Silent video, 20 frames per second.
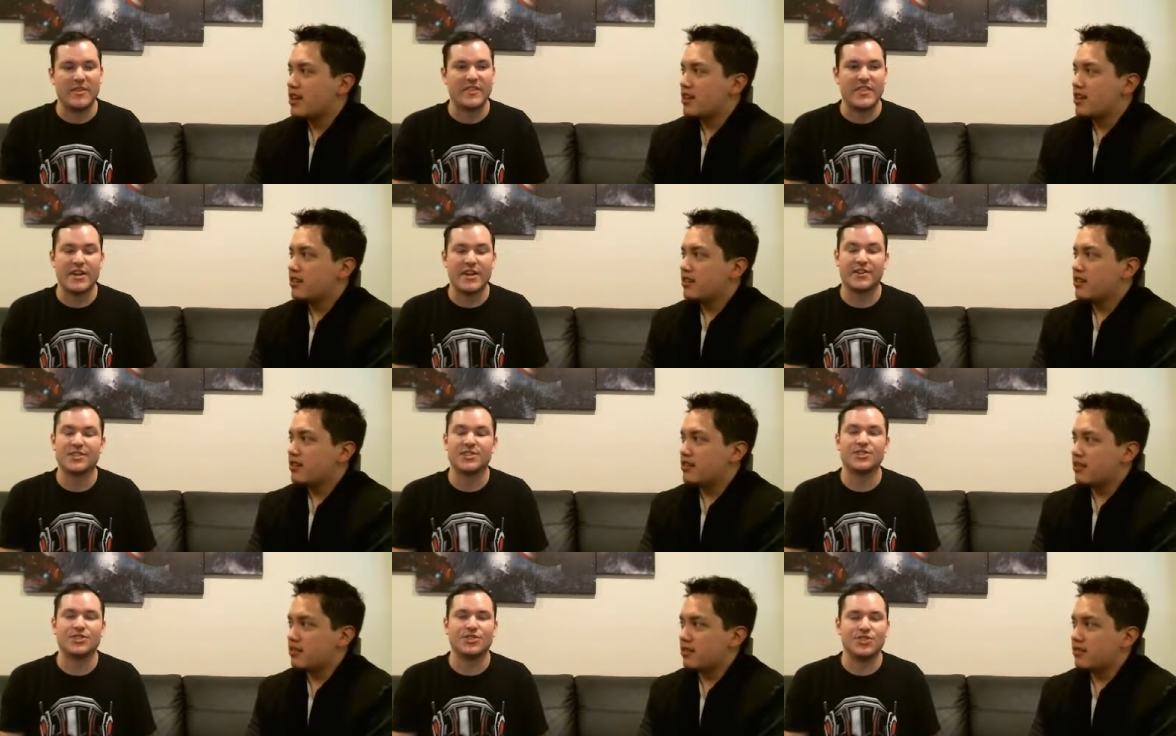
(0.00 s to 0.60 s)
Speaker 1: there
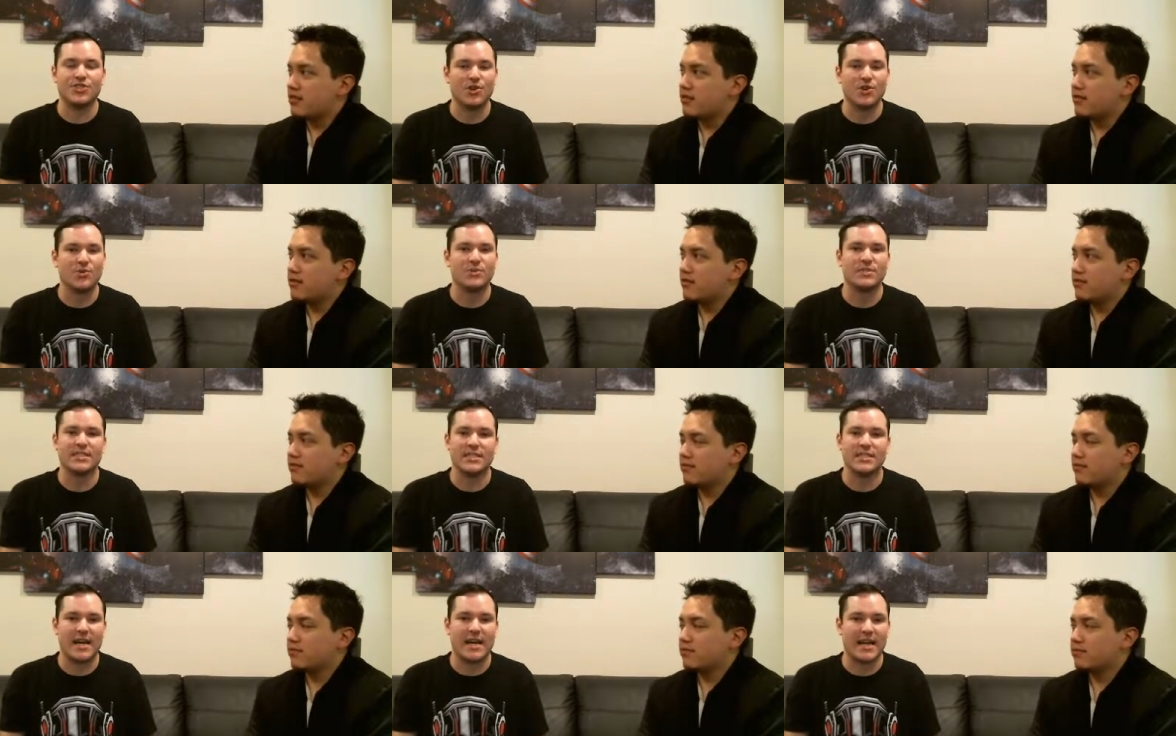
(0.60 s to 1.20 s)
is no
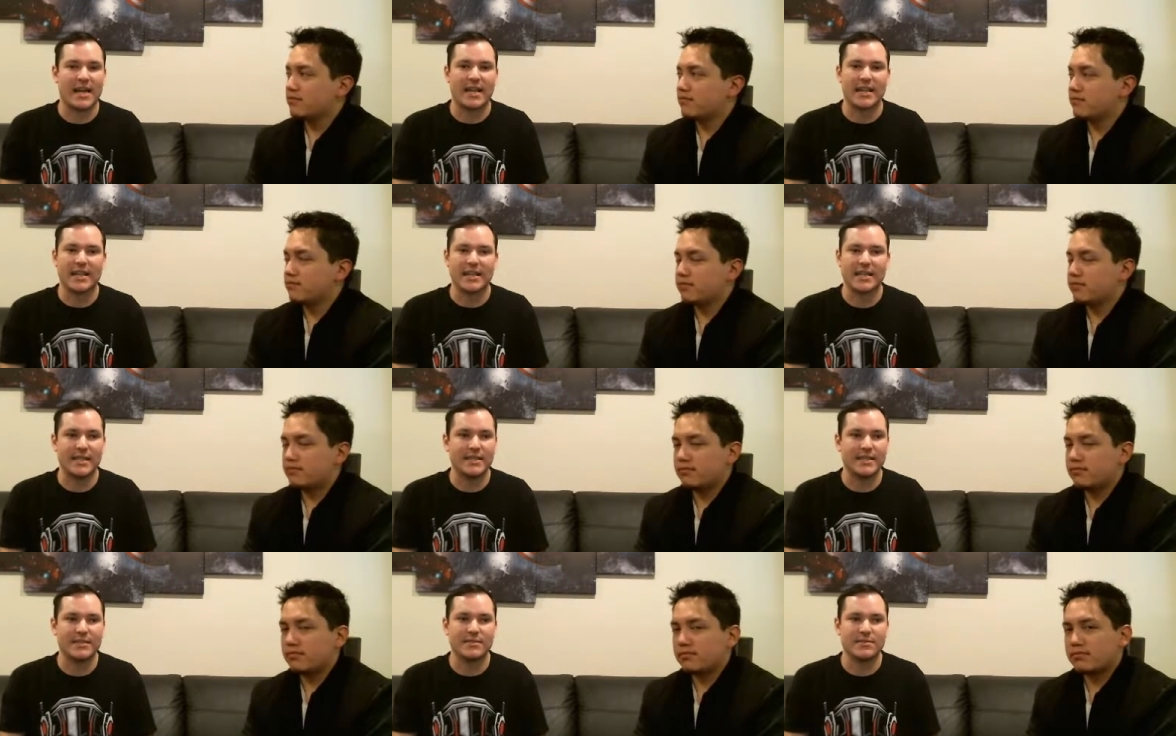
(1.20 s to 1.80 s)
denying
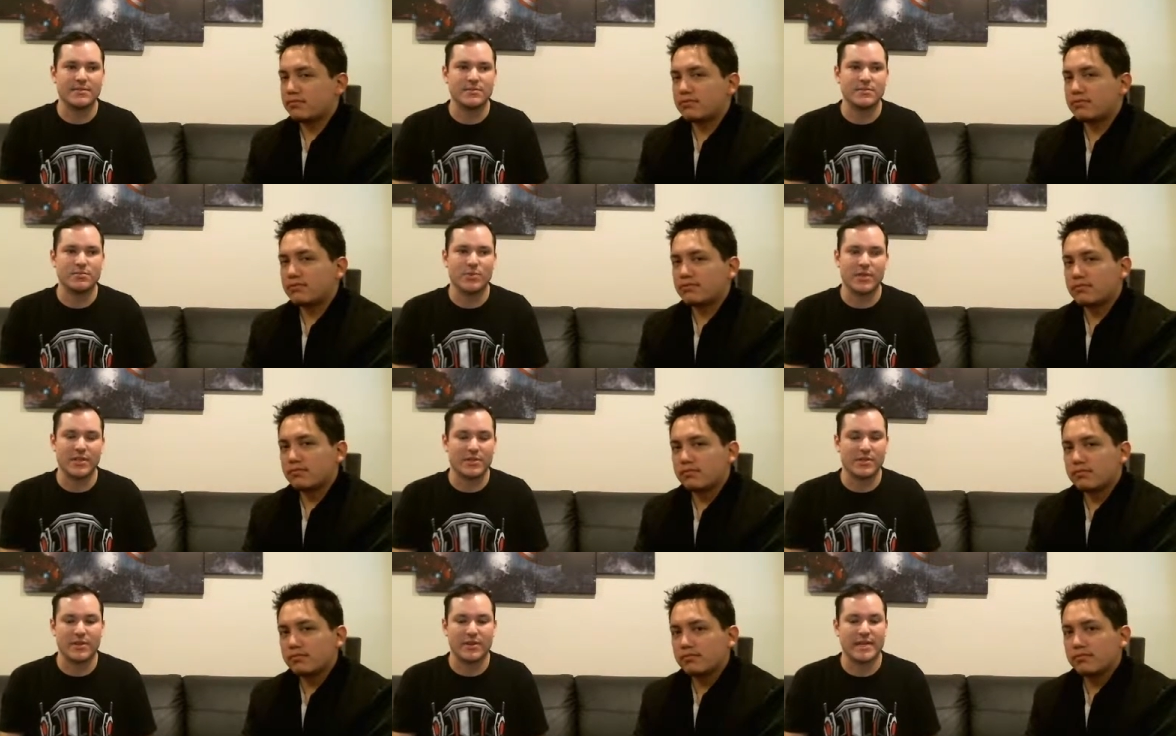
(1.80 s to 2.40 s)
he is one
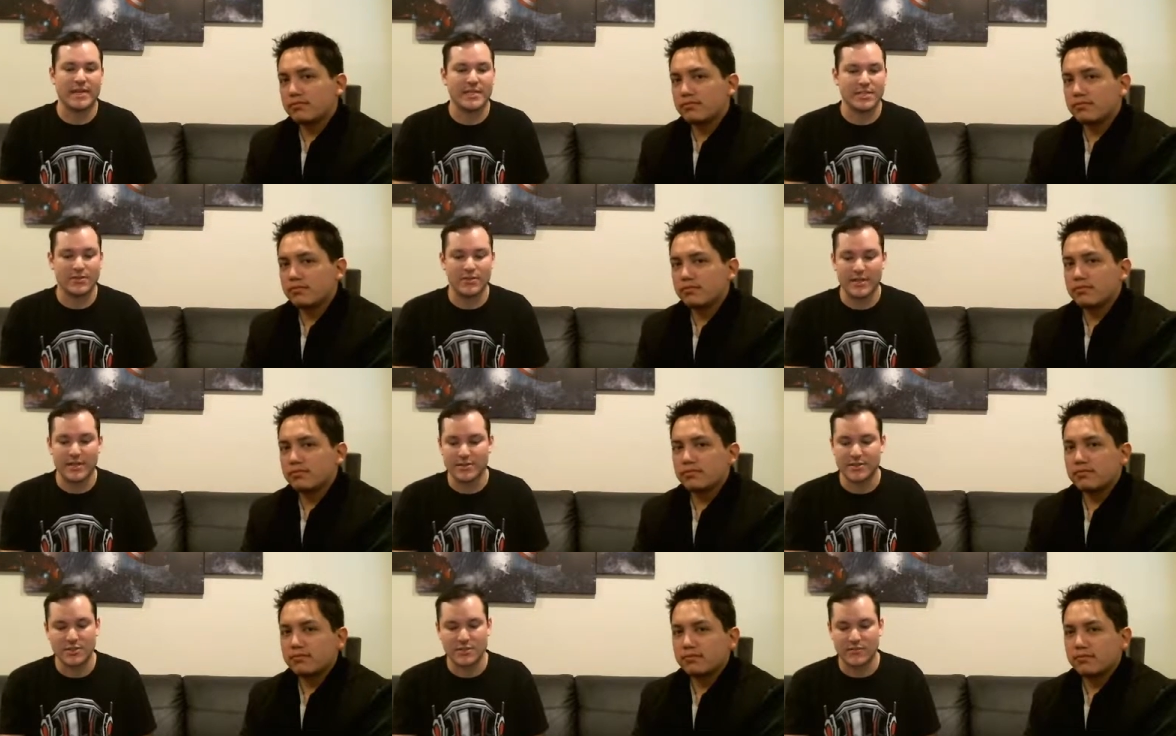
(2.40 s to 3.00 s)
of the greatest
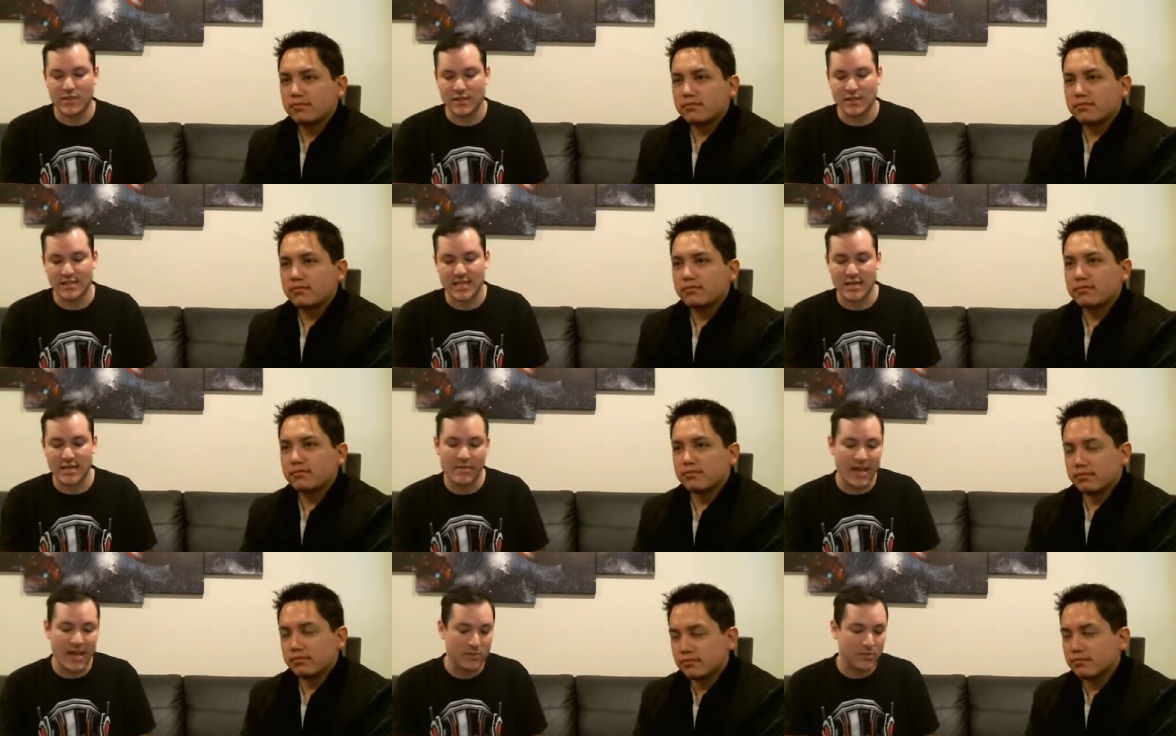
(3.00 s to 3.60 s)
directors of all
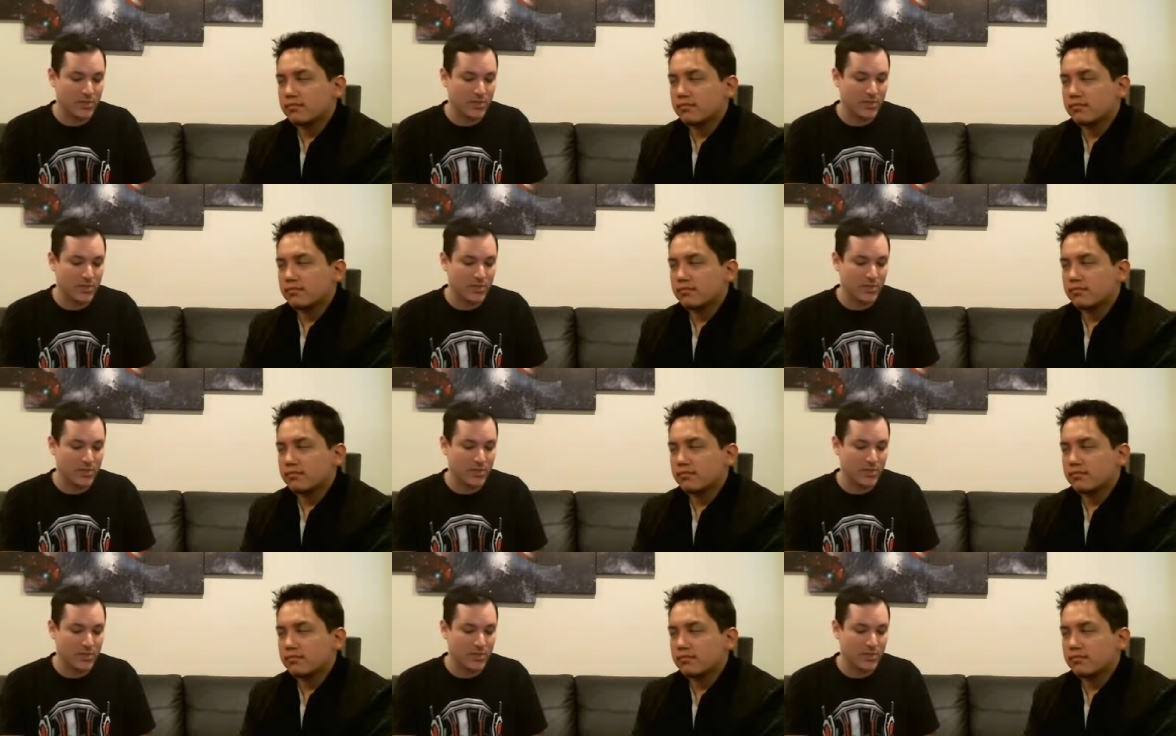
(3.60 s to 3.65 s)
time and mm-hmm.